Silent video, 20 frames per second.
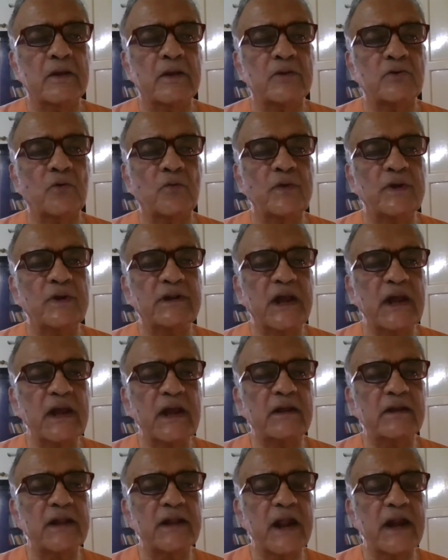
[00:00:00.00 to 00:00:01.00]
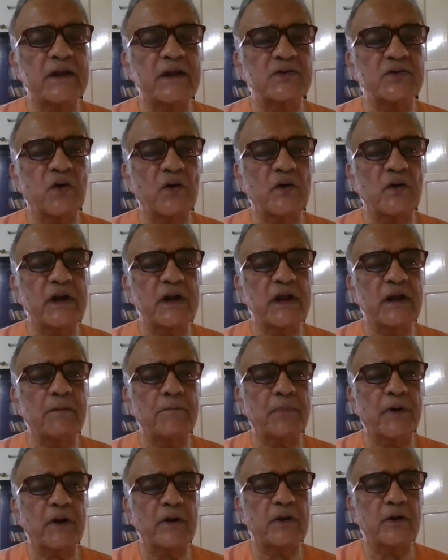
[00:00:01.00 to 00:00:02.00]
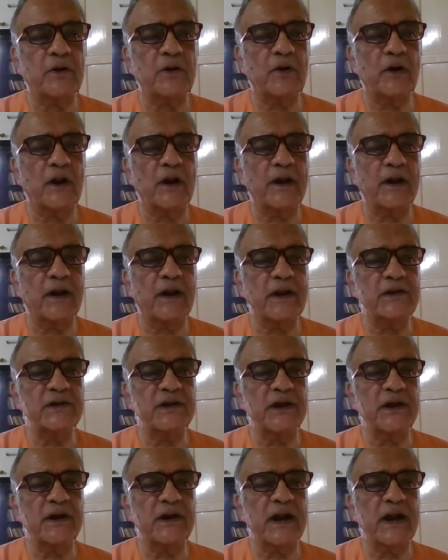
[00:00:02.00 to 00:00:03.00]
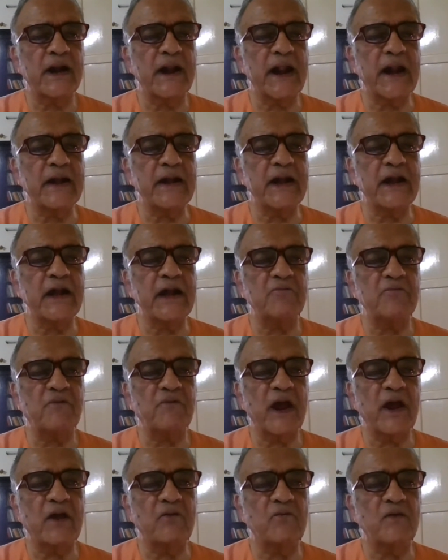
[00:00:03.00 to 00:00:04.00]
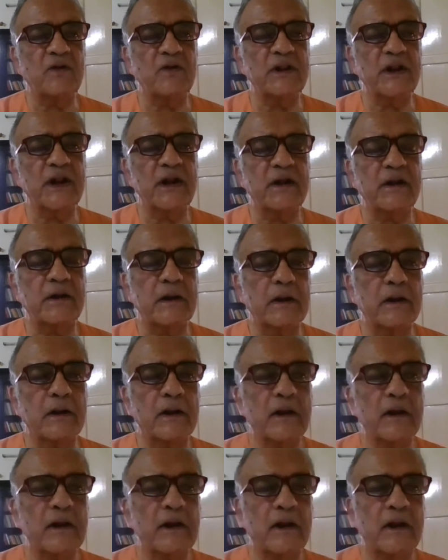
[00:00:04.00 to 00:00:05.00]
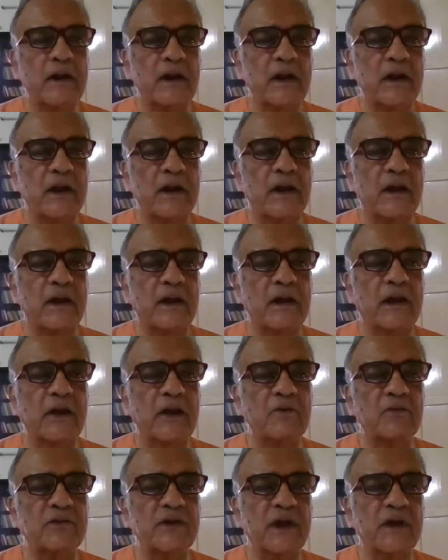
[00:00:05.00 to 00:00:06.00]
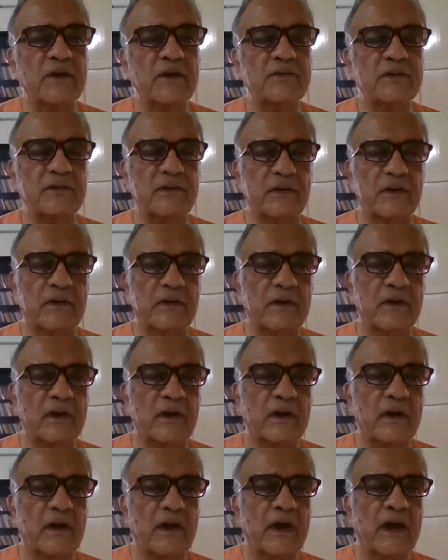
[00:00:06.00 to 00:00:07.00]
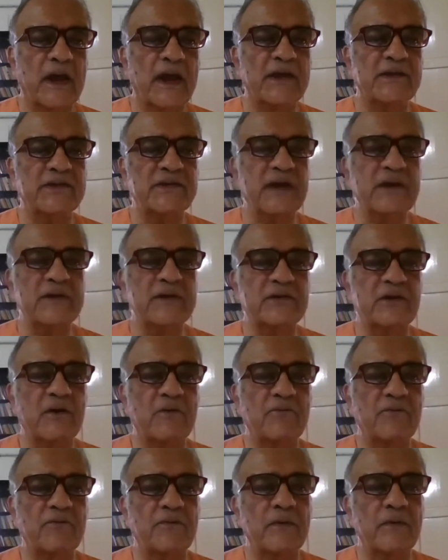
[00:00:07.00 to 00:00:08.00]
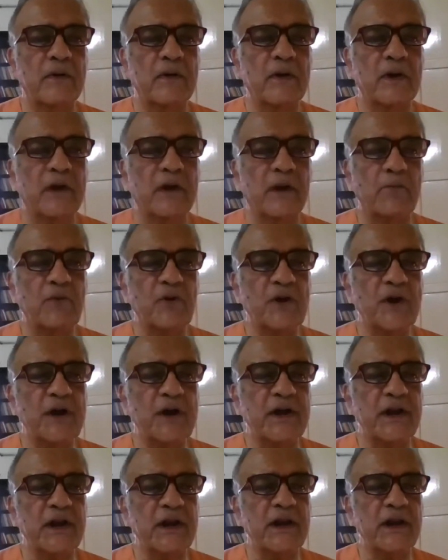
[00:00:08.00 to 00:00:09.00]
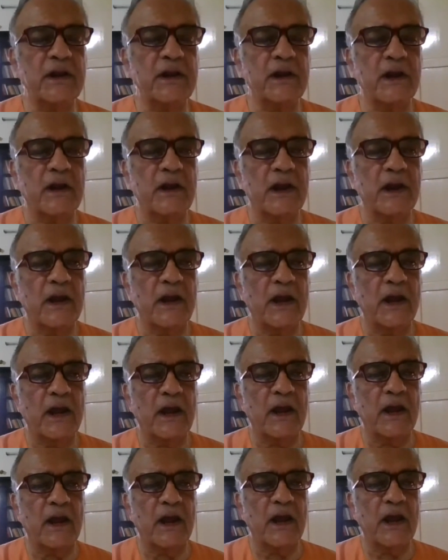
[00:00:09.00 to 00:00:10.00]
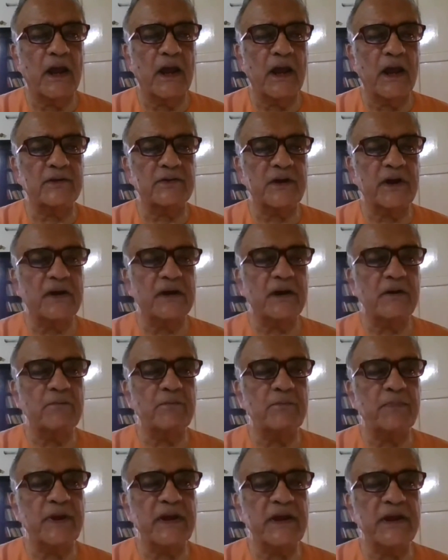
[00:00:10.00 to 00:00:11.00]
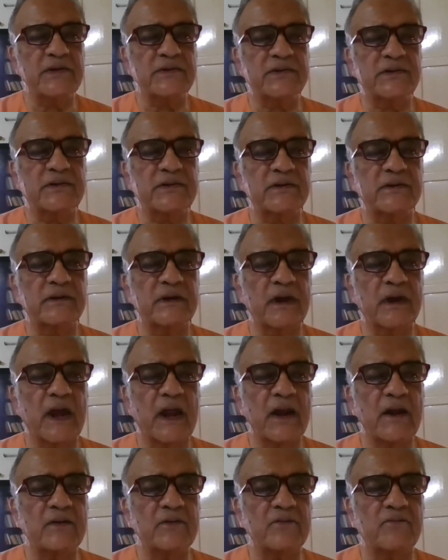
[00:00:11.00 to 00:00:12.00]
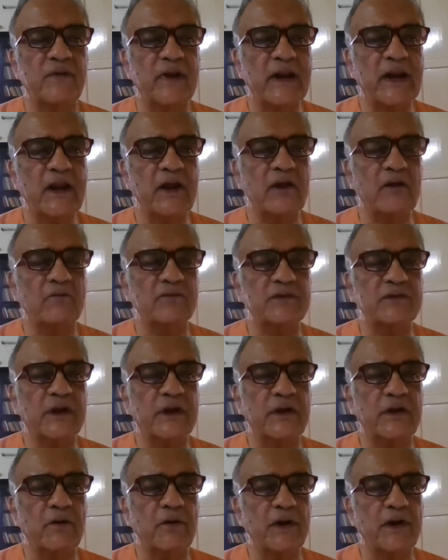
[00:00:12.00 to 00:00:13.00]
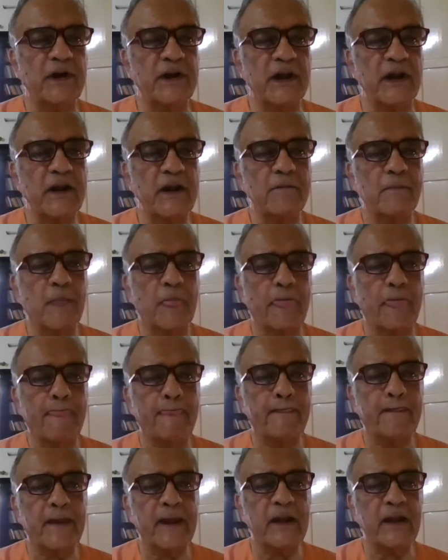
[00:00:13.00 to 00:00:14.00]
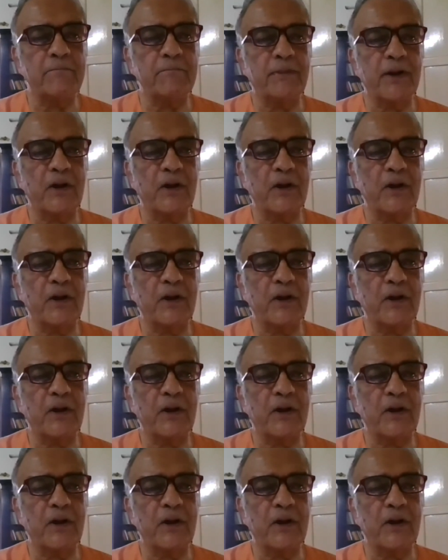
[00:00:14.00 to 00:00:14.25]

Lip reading: So we think that joining a particular religion and identifying with it gives us a sense of community, a certain peace and feeling of security in